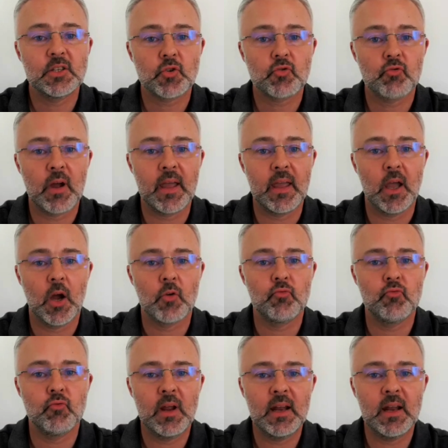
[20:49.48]
is great. I
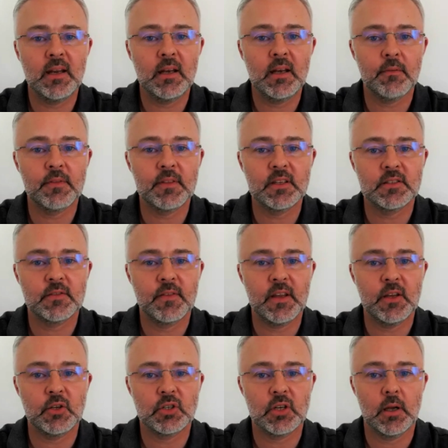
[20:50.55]
really love this
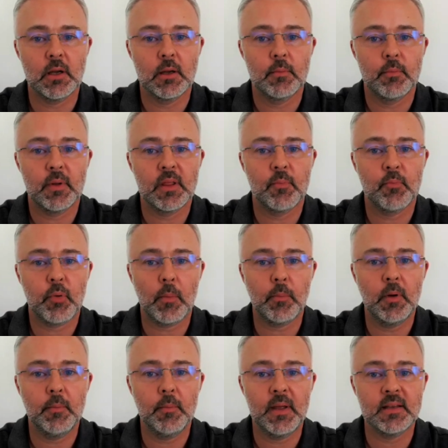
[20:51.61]
feature, but the
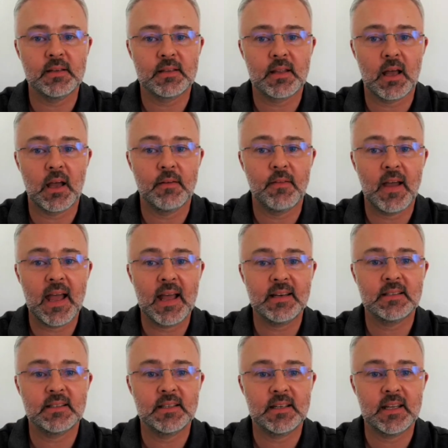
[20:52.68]
problem is that I've
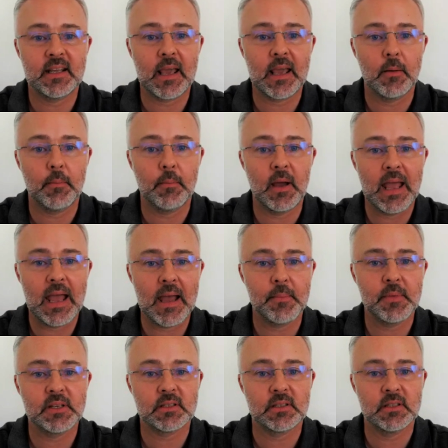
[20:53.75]
had to dig out my
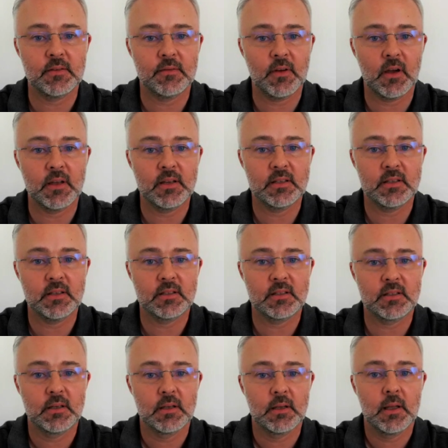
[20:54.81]
Amazon
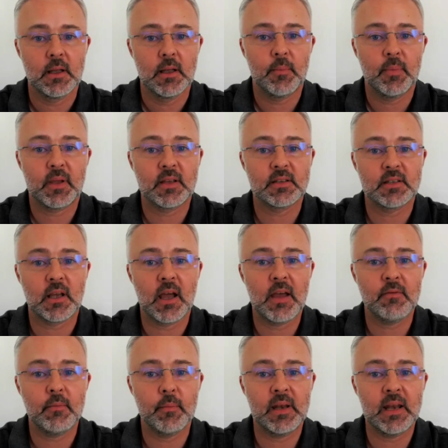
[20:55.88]
devices because I
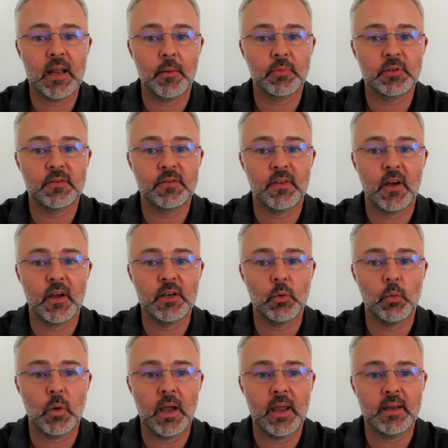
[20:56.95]
haven't been able to find
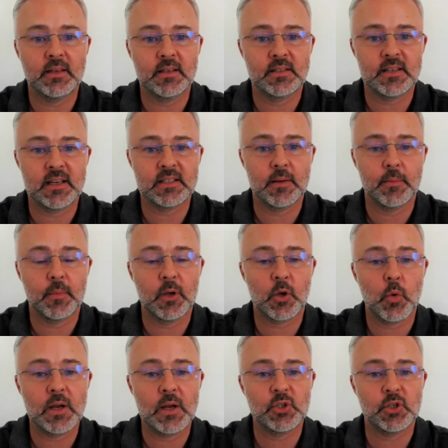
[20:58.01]
a way to set up a
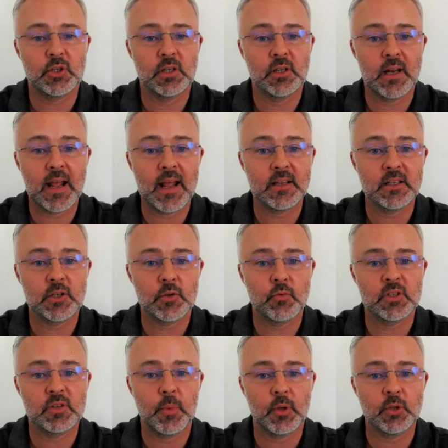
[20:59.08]
question and answer
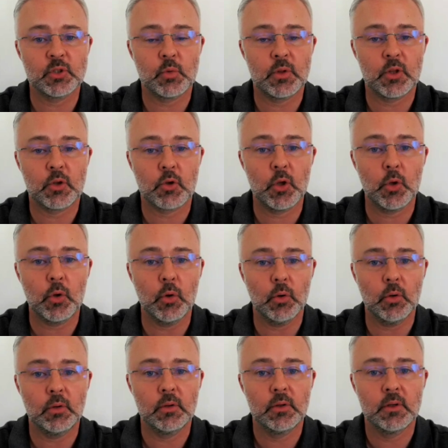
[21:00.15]
response with
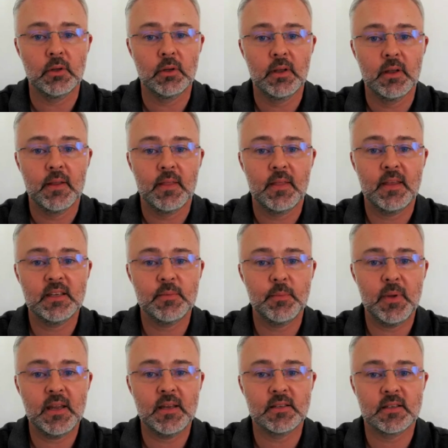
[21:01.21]
Google. This
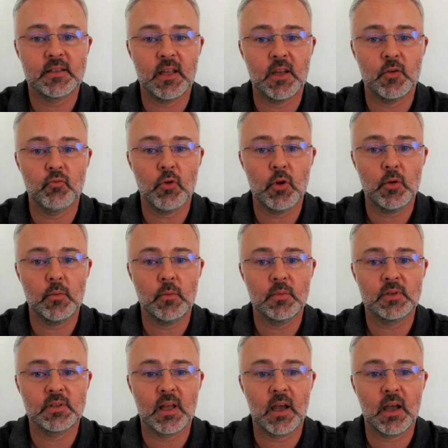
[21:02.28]
means that in
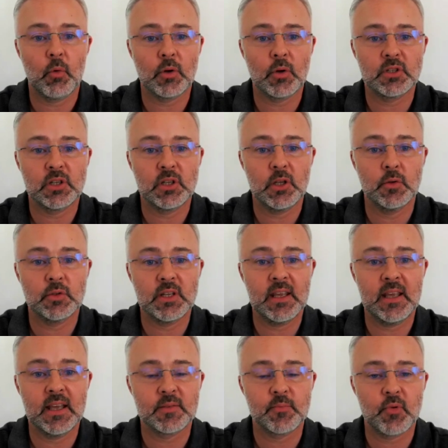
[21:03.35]
rooms that I want to use
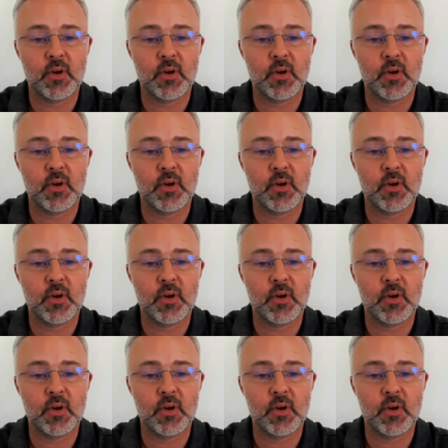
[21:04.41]
ES